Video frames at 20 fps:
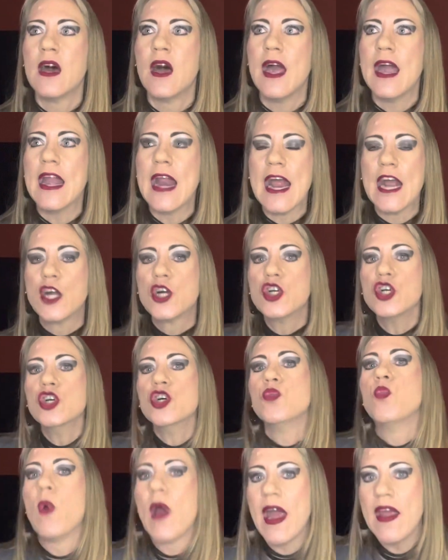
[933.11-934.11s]
in a
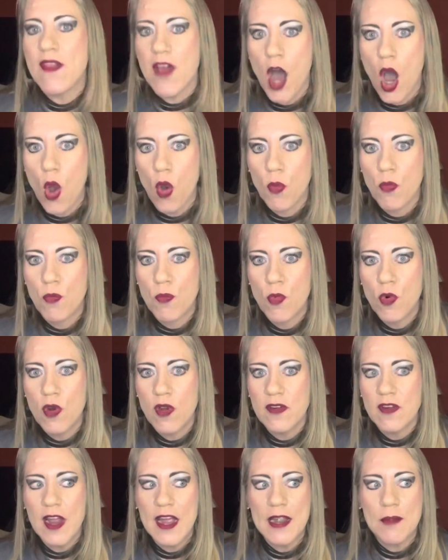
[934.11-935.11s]
good way though
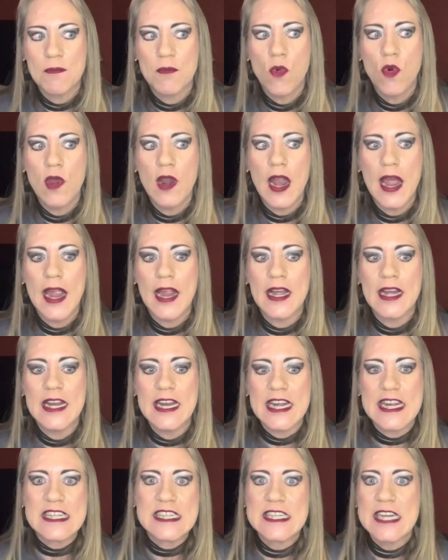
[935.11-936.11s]
more like more like an
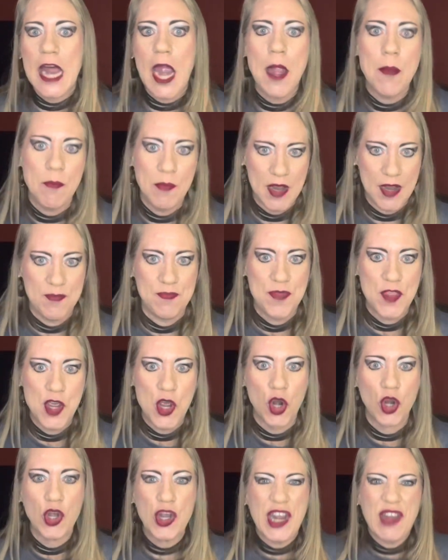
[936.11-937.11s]
excitement you
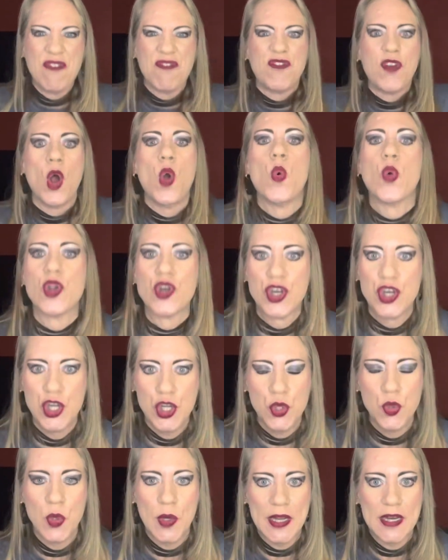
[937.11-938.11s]
know looking forward
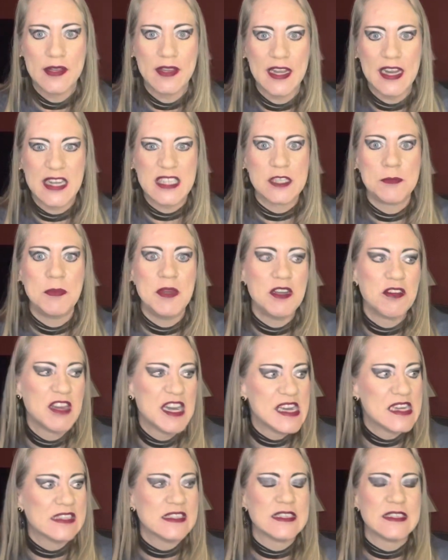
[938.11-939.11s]
to it the
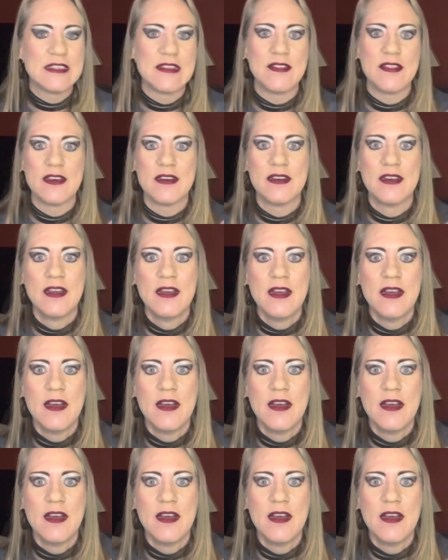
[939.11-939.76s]
experience and the